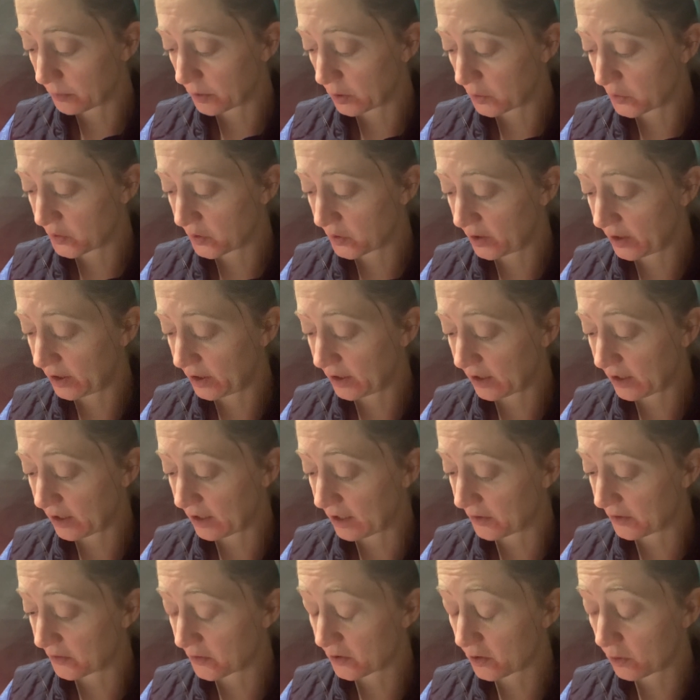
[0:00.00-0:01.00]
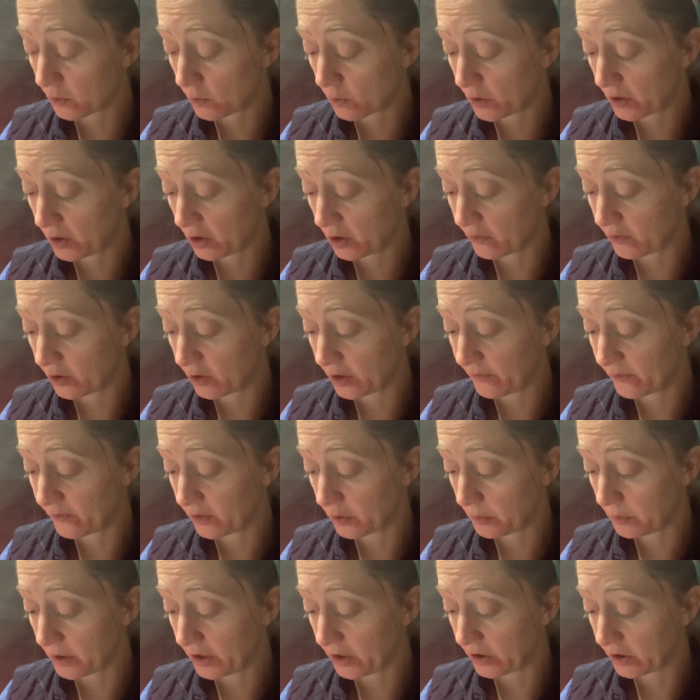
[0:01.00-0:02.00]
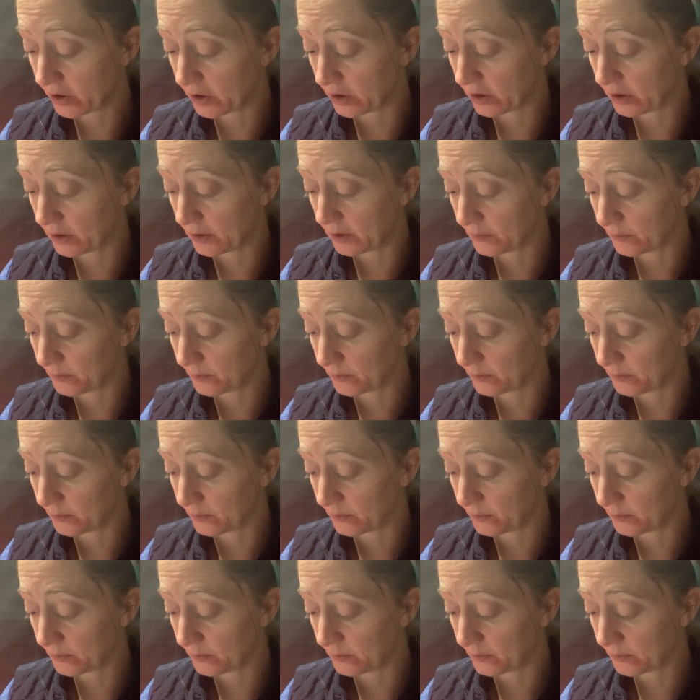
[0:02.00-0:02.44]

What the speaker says: Ozonated castor oil for inflammation.